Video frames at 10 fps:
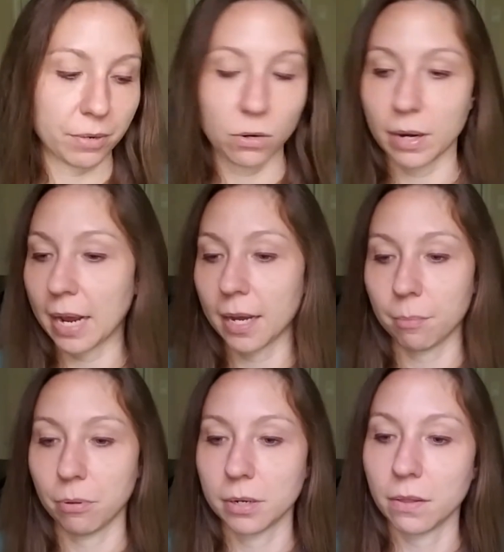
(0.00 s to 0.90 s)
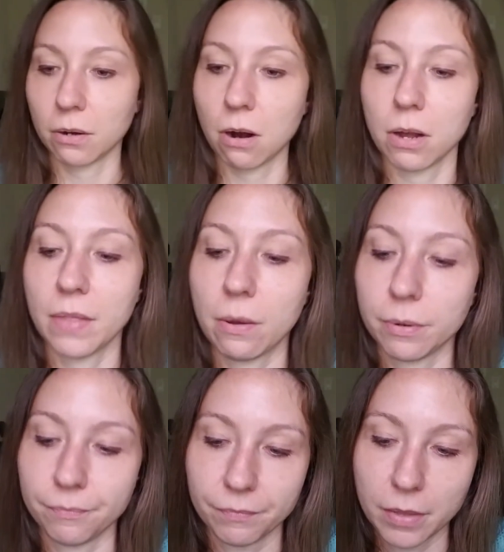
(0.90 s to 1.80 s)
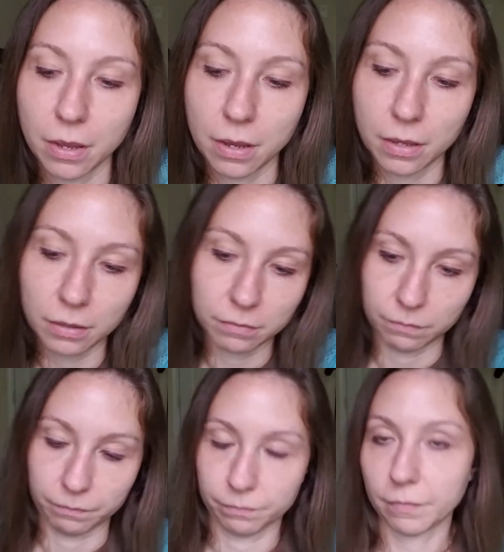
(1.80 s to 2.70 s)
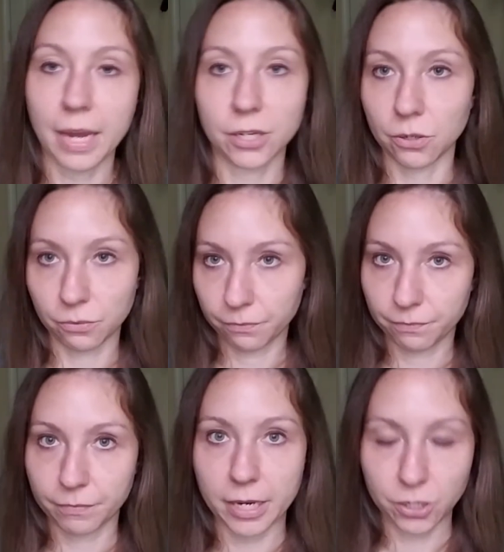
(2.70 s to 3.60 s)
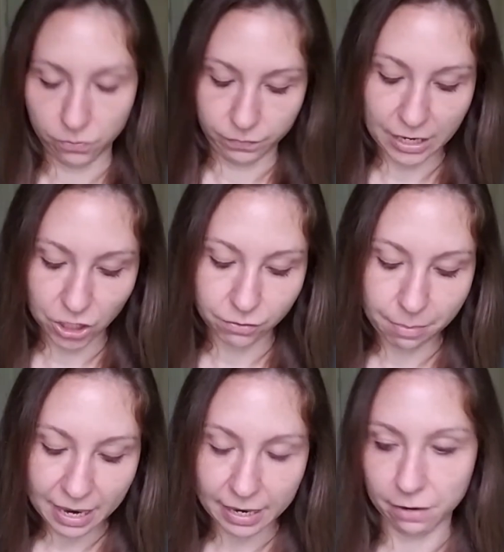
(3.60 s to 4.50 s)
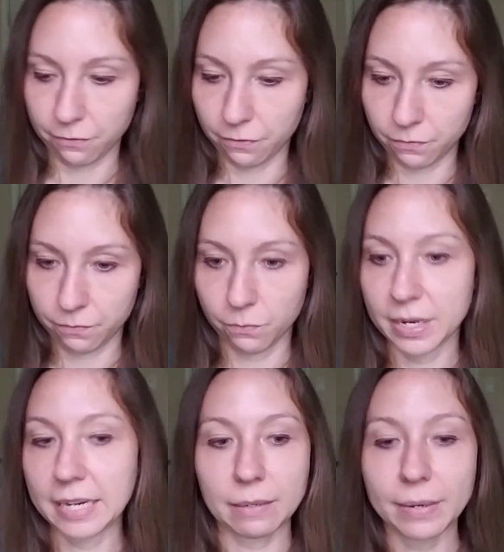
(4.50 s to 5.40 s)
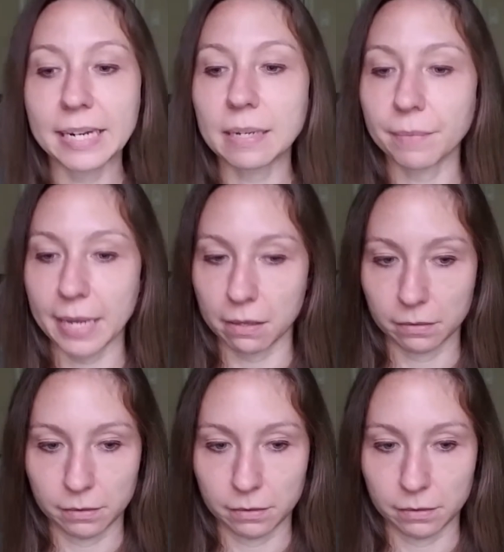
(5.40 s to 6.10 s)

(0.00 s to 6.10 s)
You know what? I got to pull another card on that one. I do. I do. That's just repetitive. We need, we need something else.